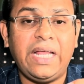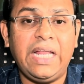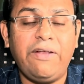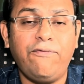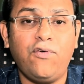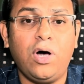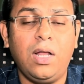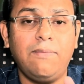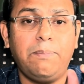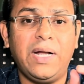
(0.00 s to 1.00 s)

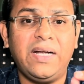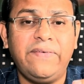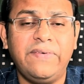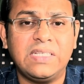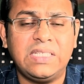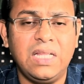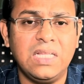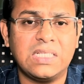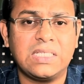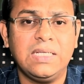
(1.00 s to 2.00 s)
involve blood
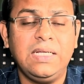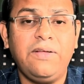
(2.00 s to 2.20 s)
vessels,